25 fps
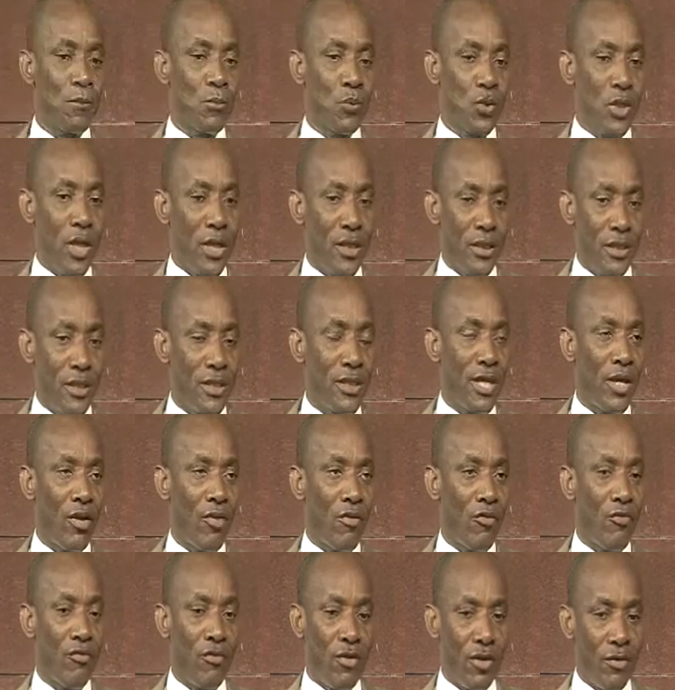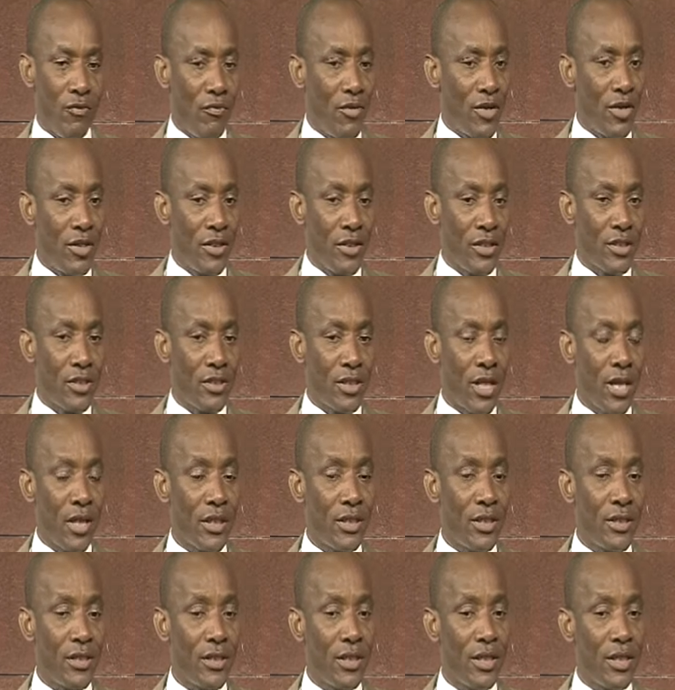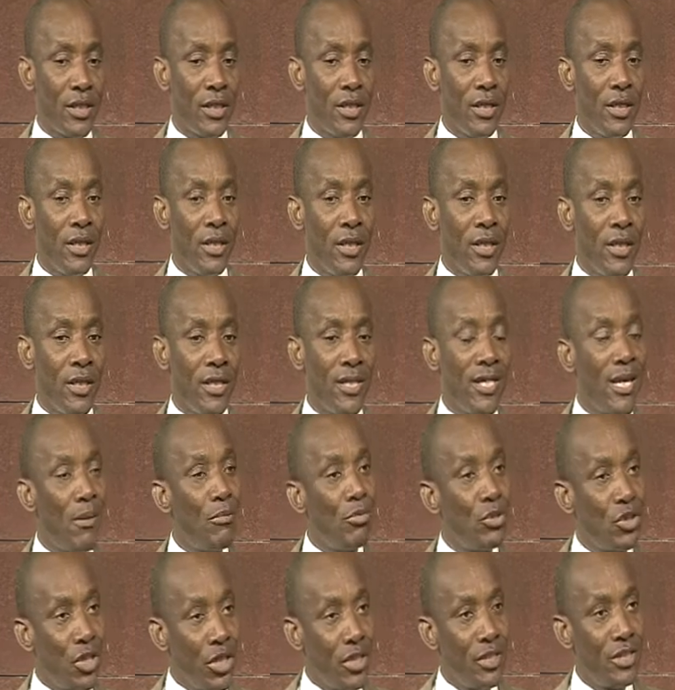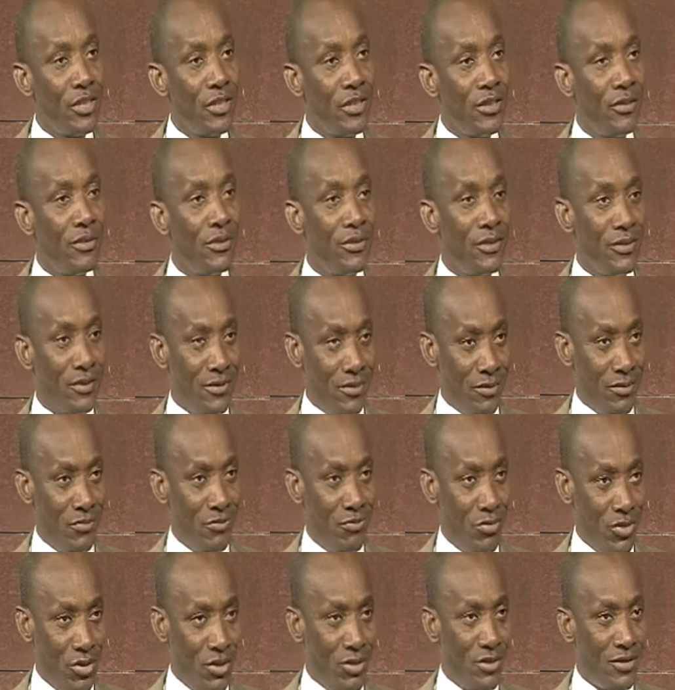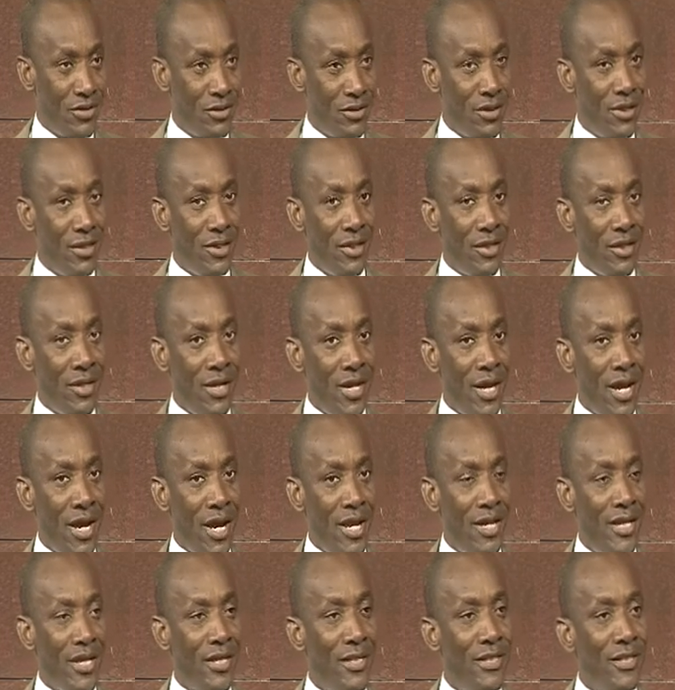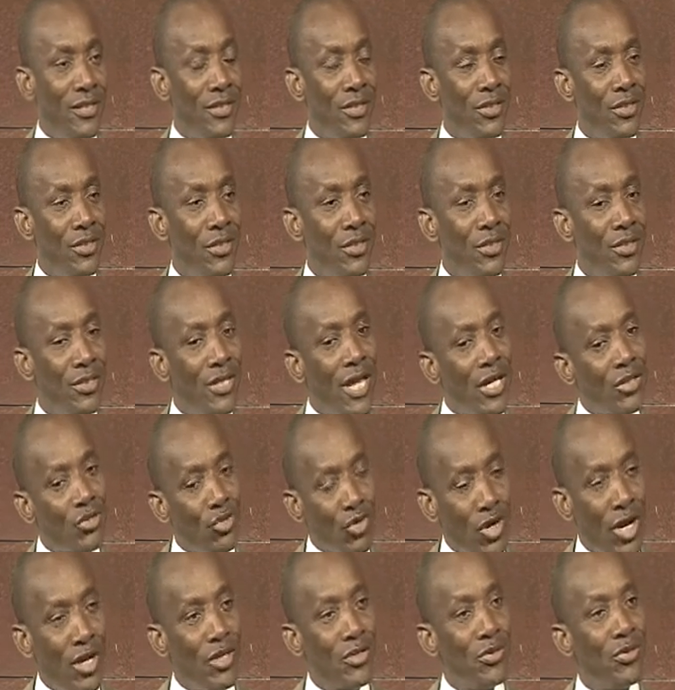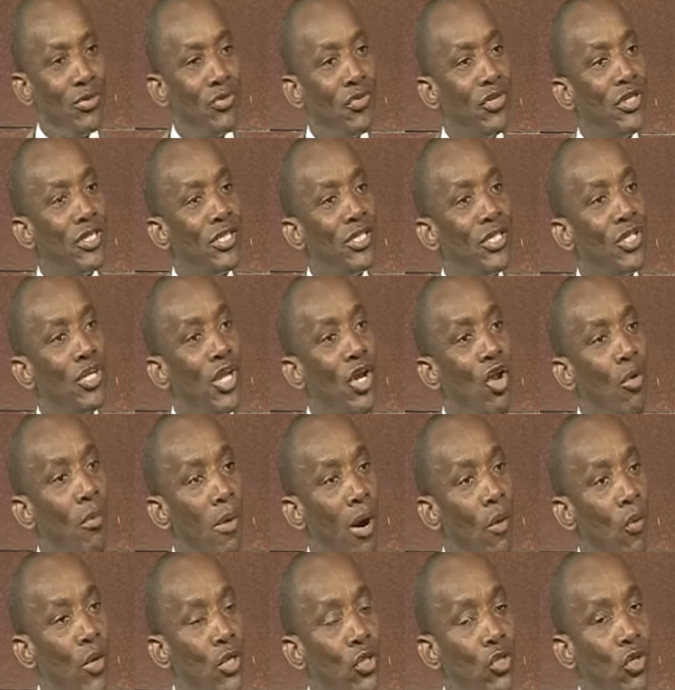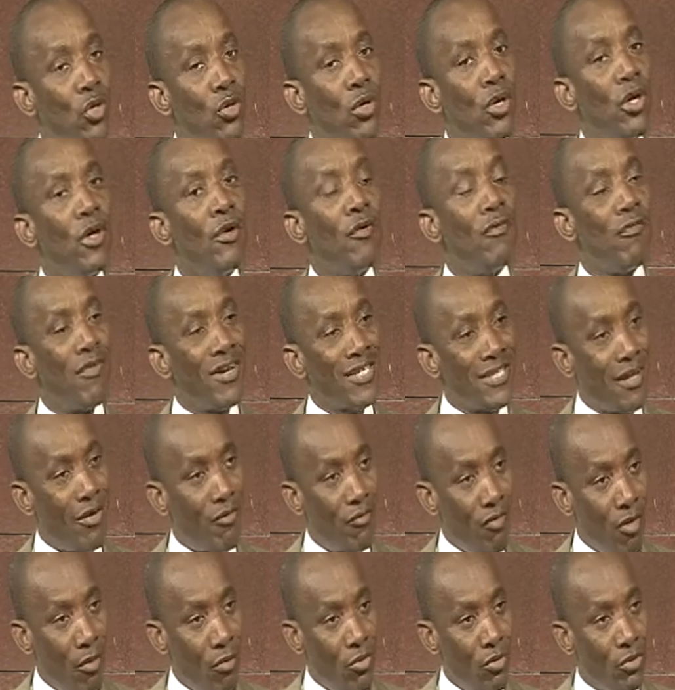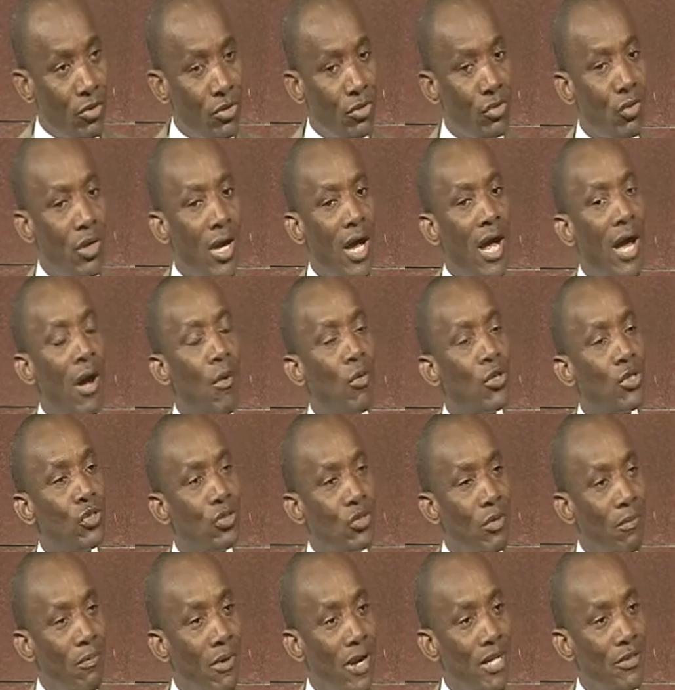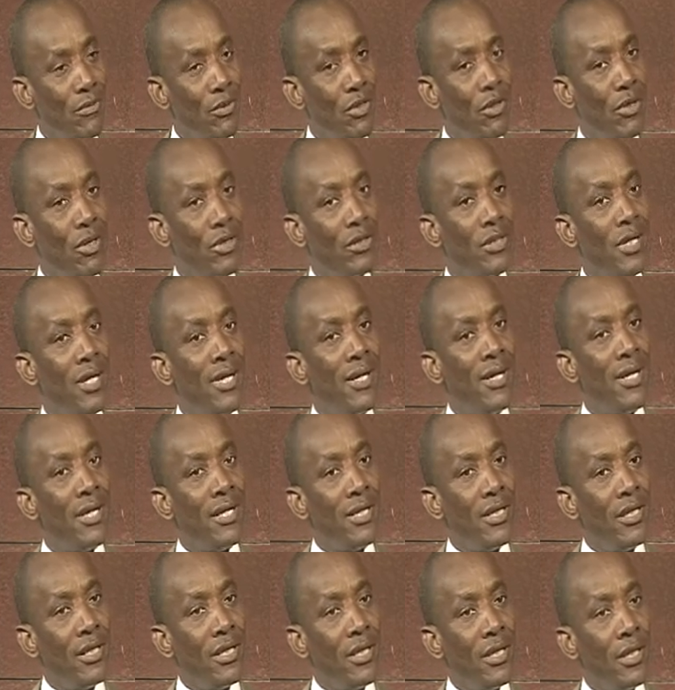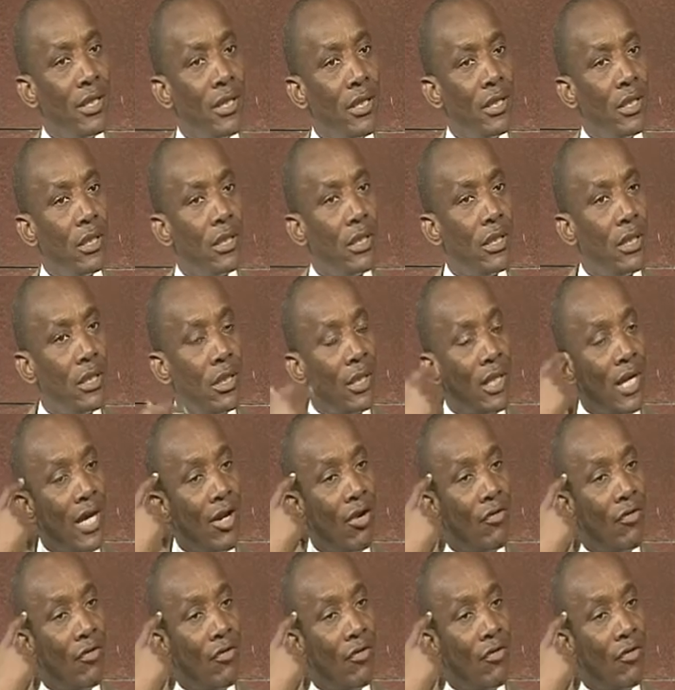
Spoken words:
and this kind of this is a game-changing bill. And then naturally you treat it in the normal way. So first and foremost, I wasn't surprised because the kind of